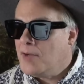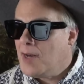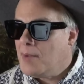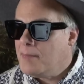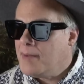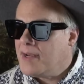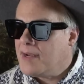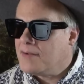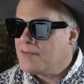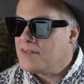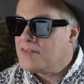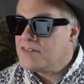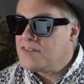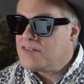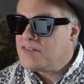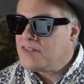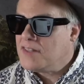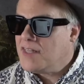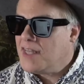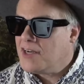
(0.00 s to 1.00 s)
up here, this
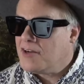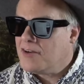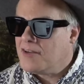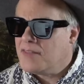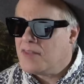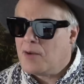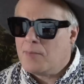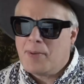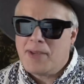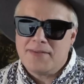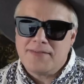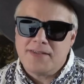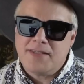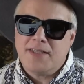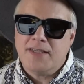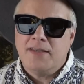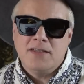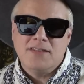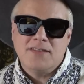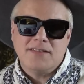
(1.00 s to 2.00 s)
is the letter, and they're
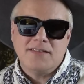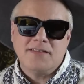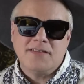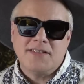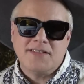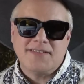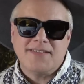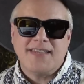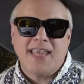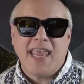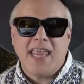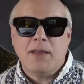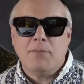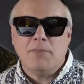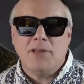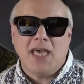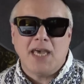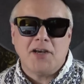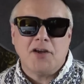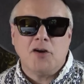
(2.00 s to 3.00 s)
basically the
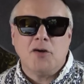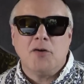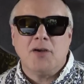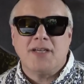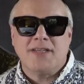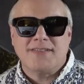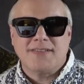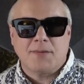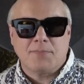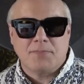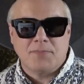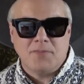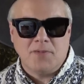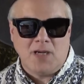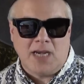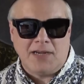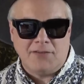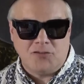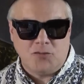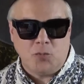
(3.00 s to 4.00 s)
same letter, except
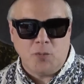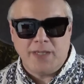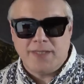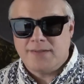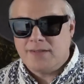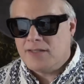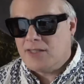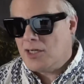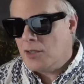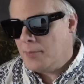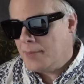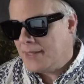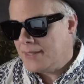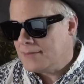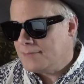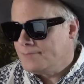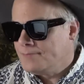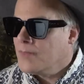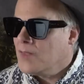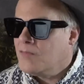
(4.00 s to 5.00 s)
I tweaked a little
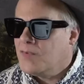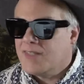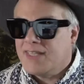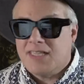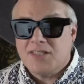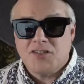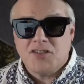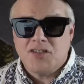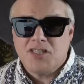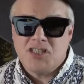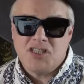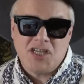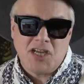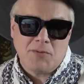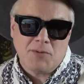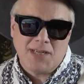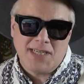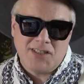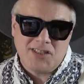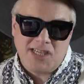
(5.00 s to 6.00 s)
bit. For the Attorney
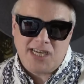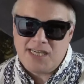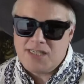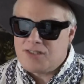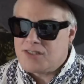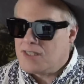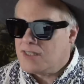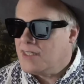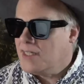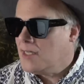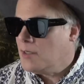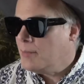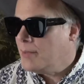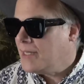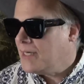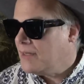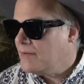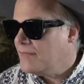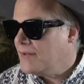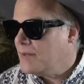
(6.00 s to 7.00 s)
General, I changed a little
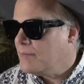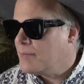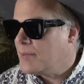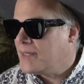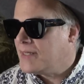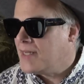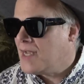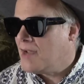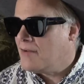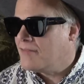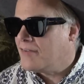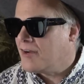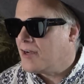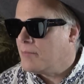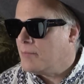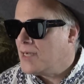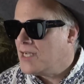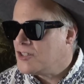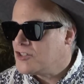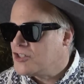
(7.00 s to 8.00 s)
bit of it, but not
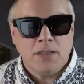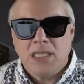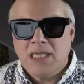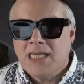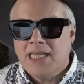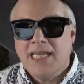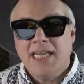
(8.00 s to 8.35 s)
very much.